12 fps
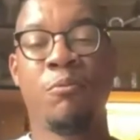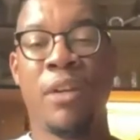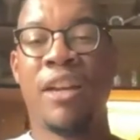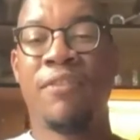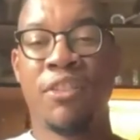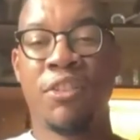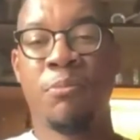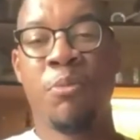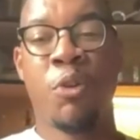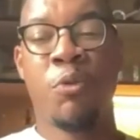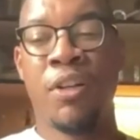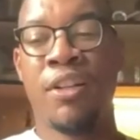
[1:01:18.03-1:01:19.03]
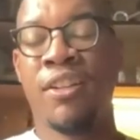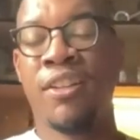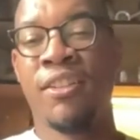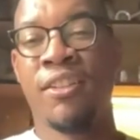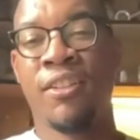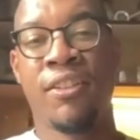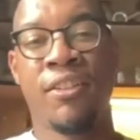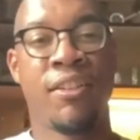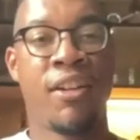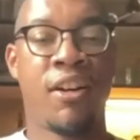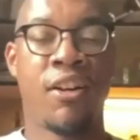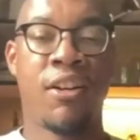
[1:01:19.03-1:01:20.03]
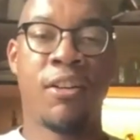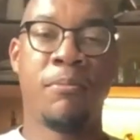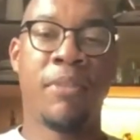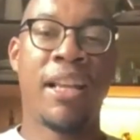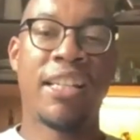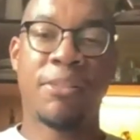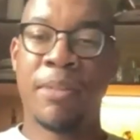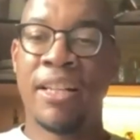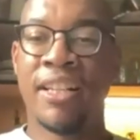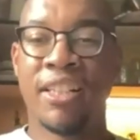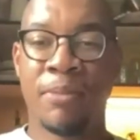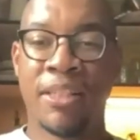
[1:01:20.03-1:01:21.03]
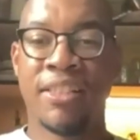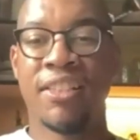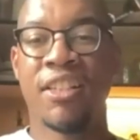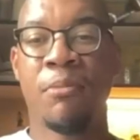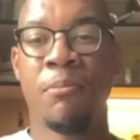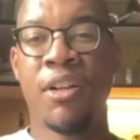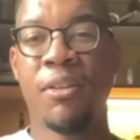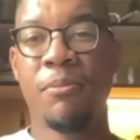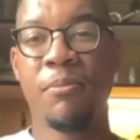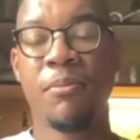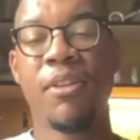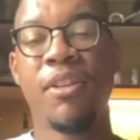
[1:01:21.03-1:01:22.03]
We have to support one another. Last minute expenses come up.